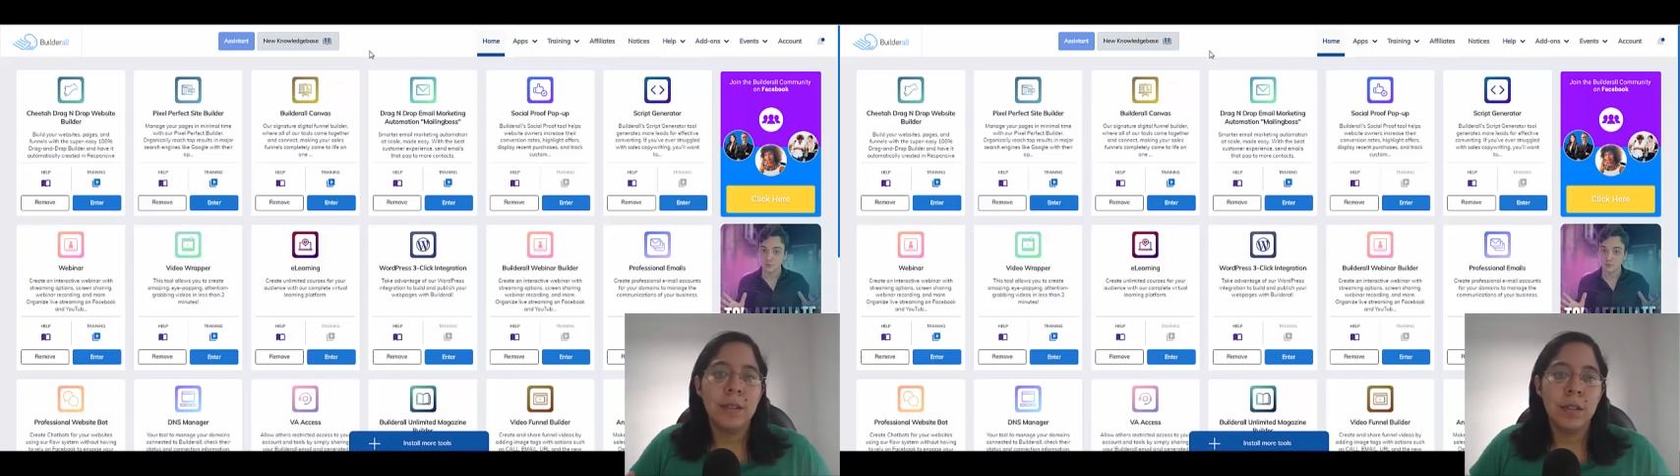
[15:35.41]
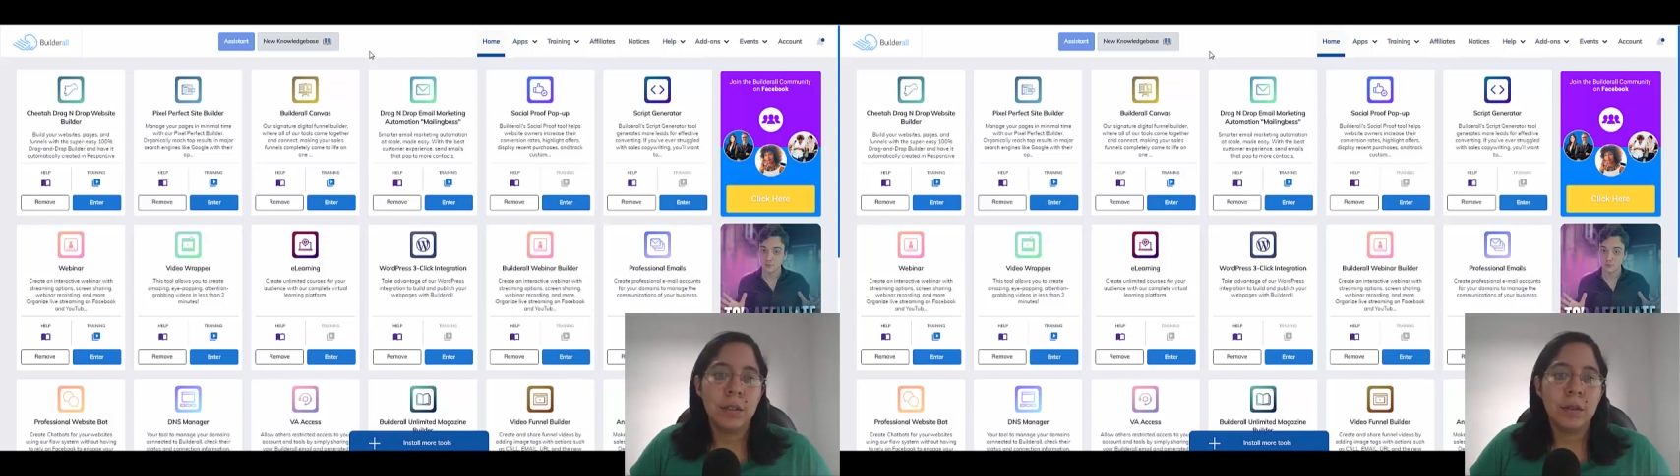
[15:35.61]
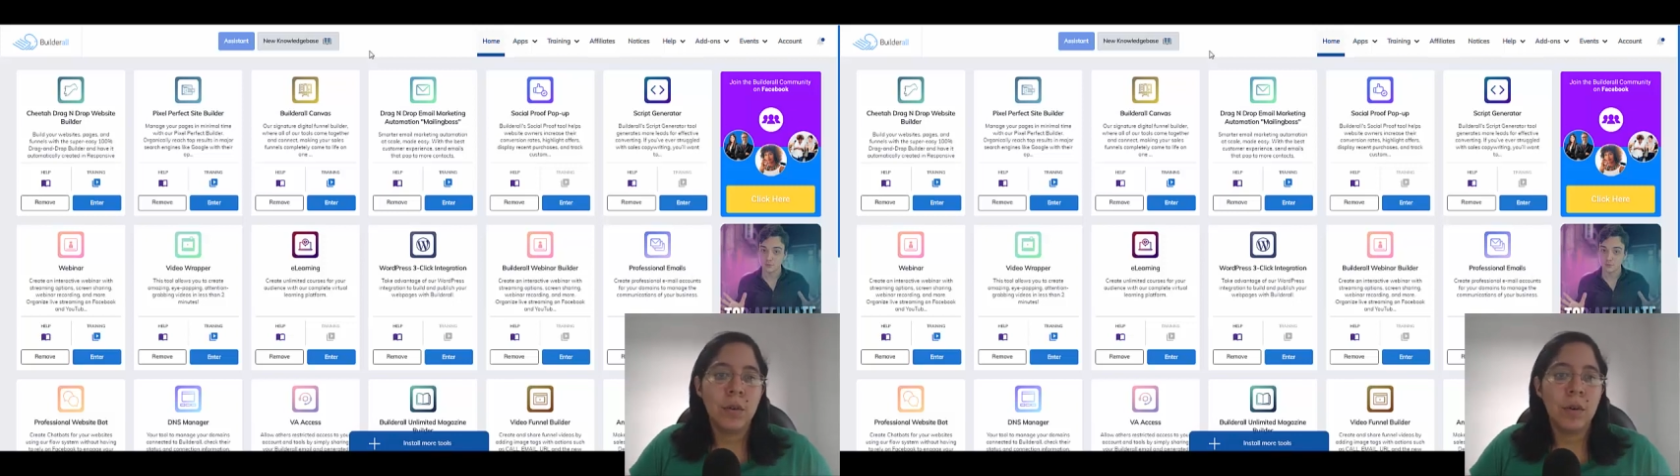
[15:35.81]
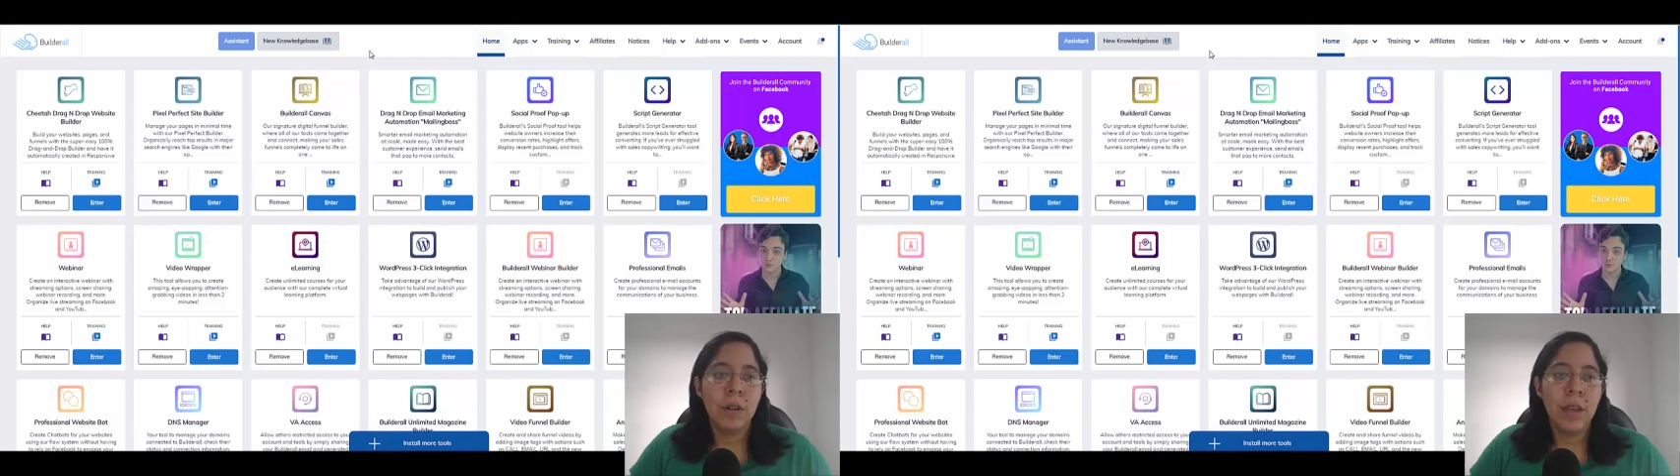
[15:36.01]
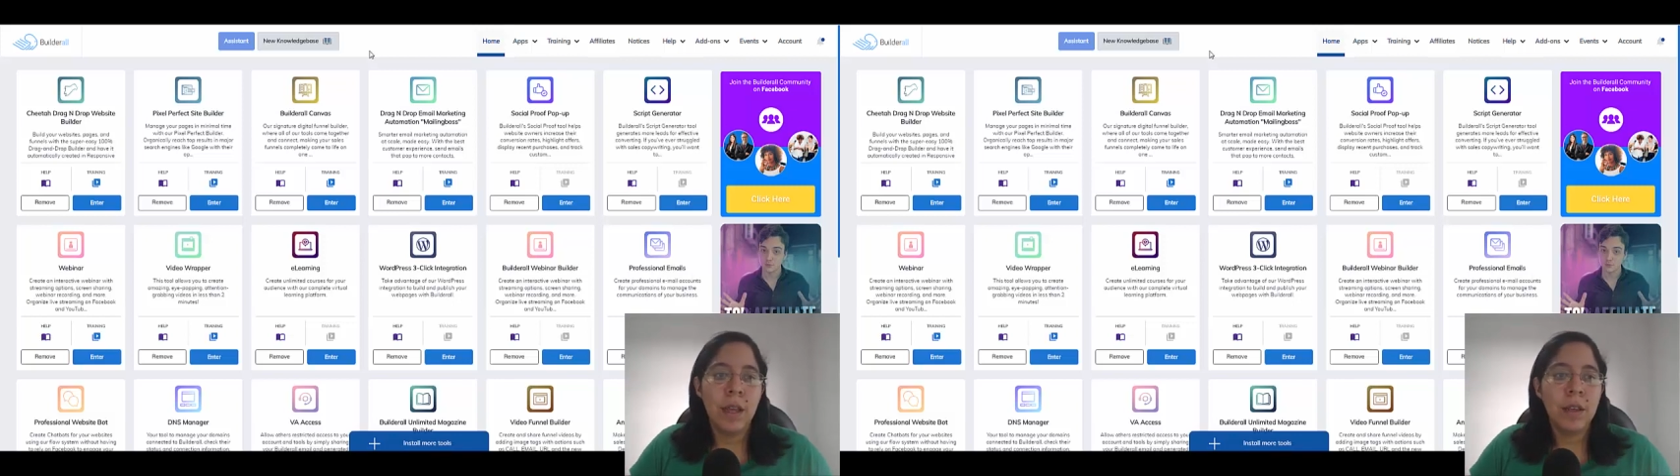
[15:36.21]
is
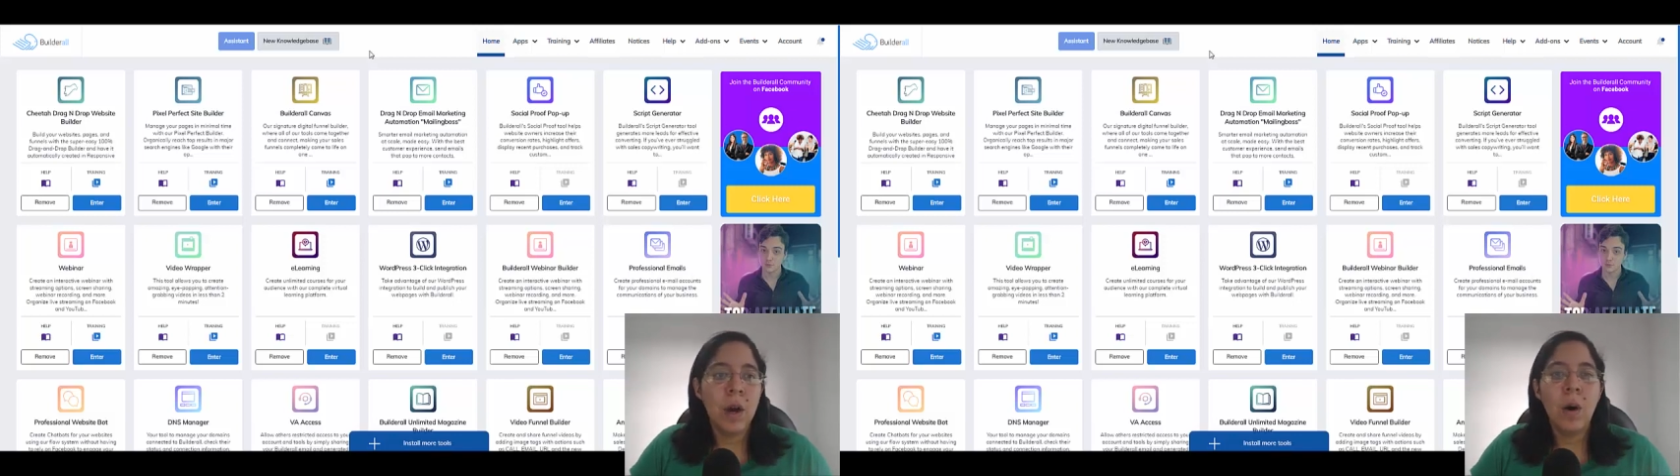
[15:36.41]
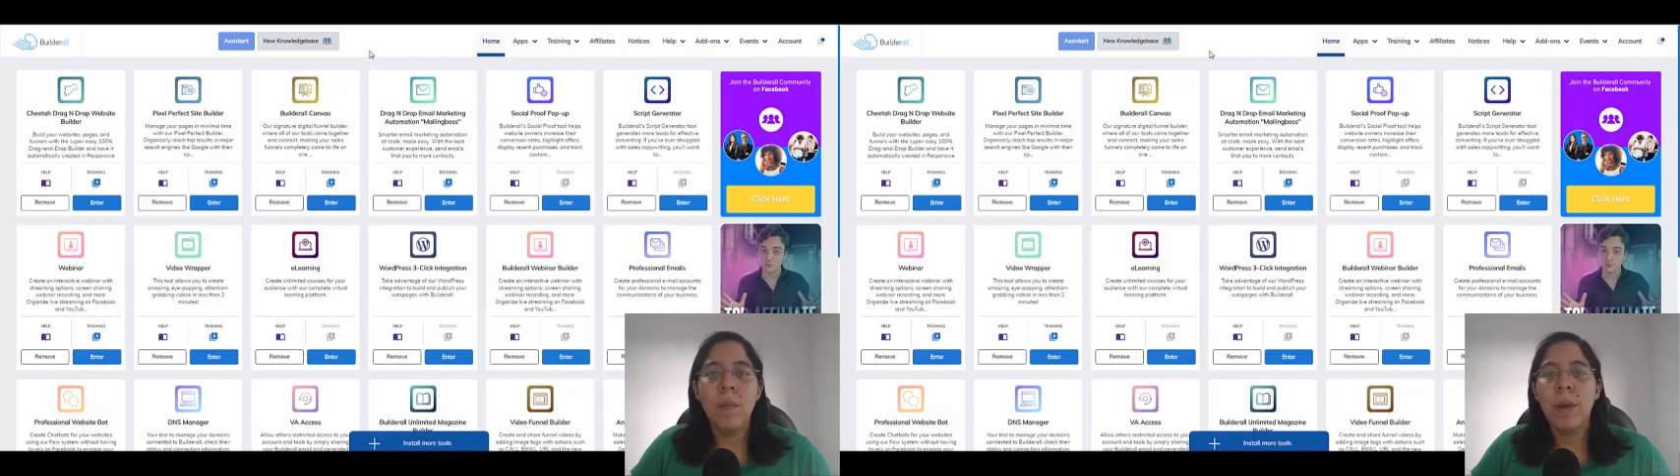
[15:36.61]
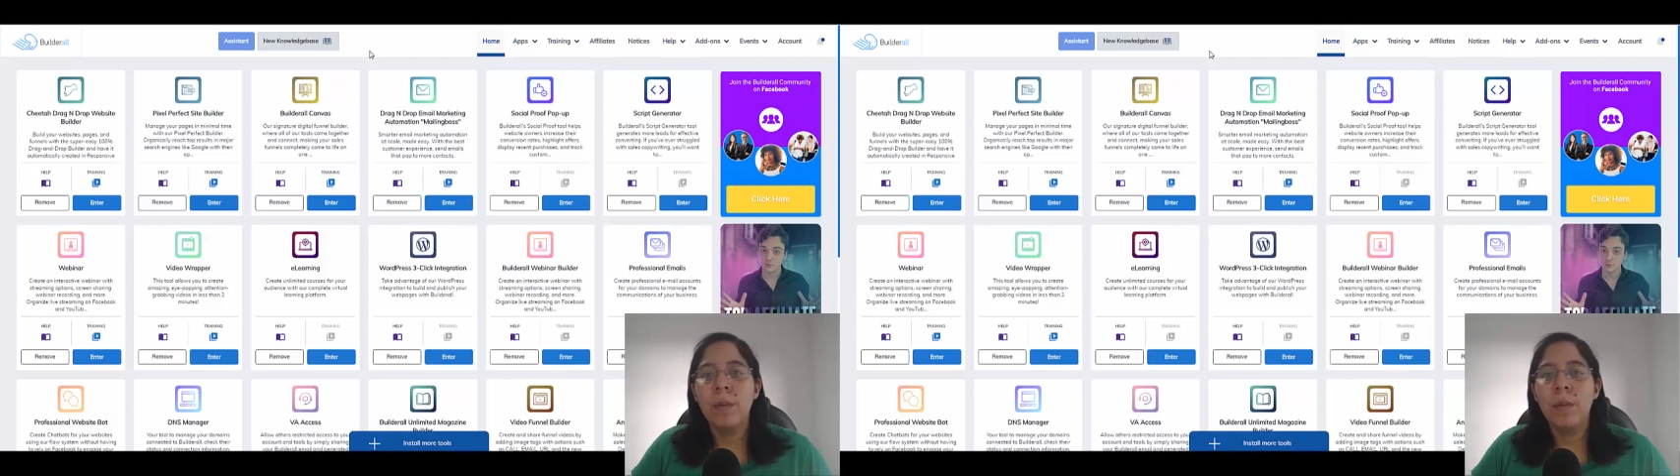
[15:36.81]
currently at home.